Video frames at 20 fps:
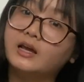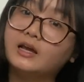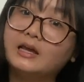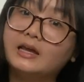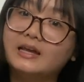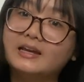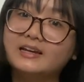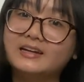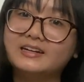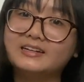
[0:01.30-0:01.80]

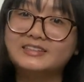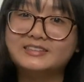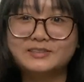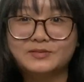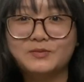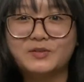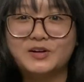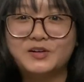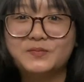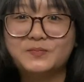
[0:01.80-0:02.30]
Hey guys,
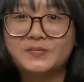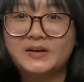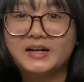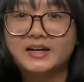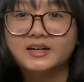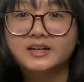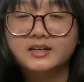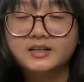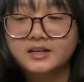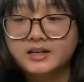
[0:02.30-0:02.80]
welcome
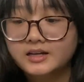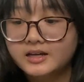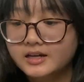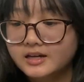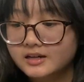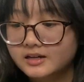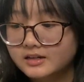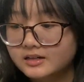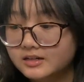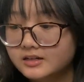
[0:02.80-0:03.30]
back.
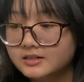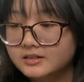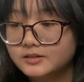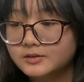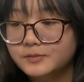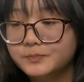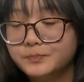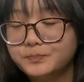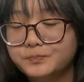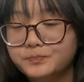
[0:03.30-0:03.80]

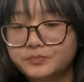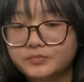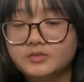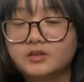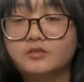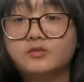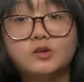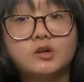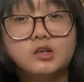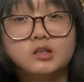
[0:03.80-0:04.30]

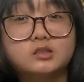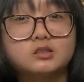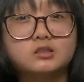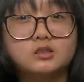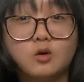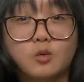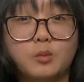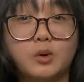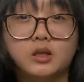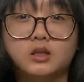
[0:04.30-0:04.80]
If you couldn't
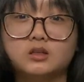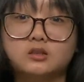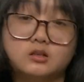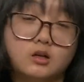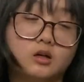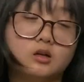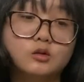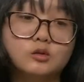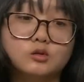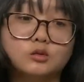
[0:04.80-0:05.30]
tell by the
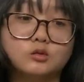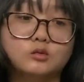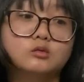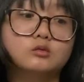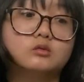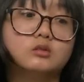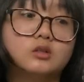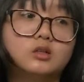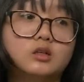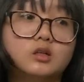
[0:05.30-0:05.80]
title,
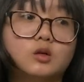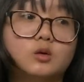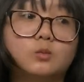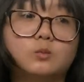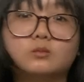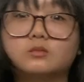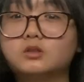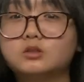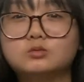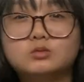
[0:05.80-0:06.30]

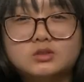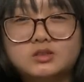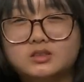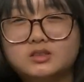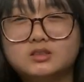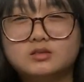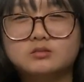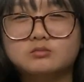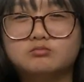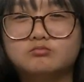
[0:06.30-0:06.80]
we're doing
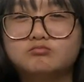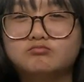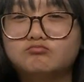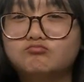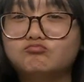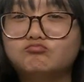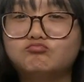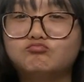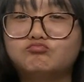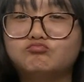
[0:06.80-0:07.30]
a
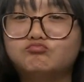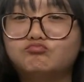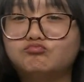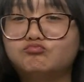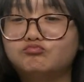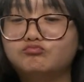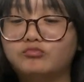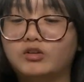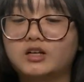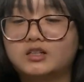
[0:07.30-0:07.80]

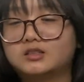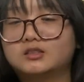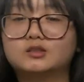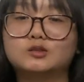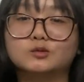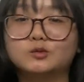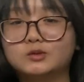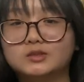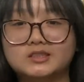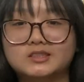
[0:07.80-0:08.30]
back to
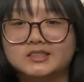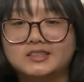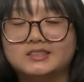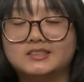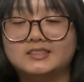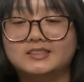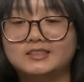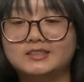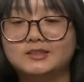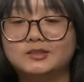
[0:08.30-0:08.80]
school
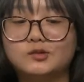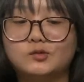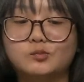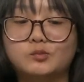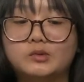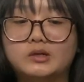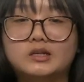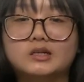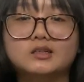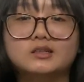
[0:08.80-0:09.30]
necessities
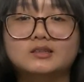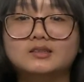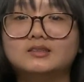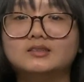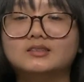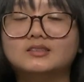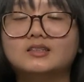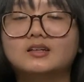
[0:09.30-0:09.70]
because